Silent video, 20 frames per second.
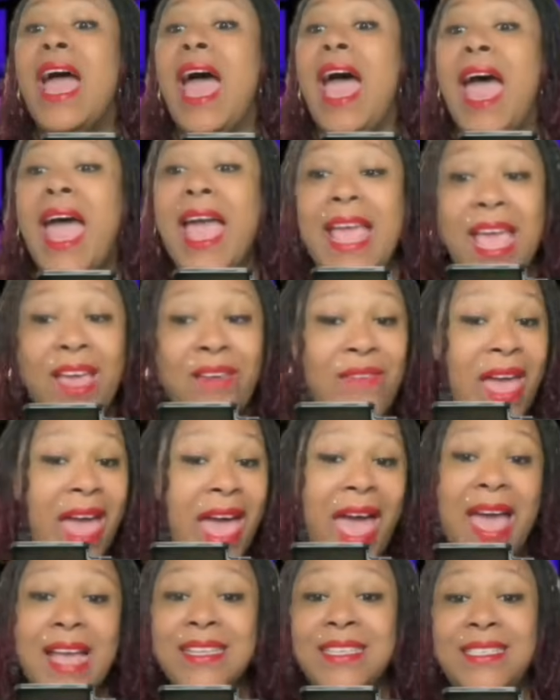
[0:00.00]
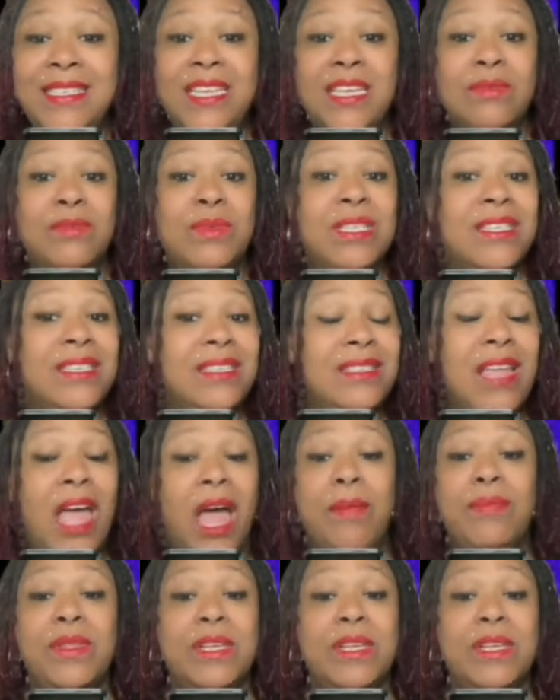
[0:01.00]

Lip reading: I have asked him to stop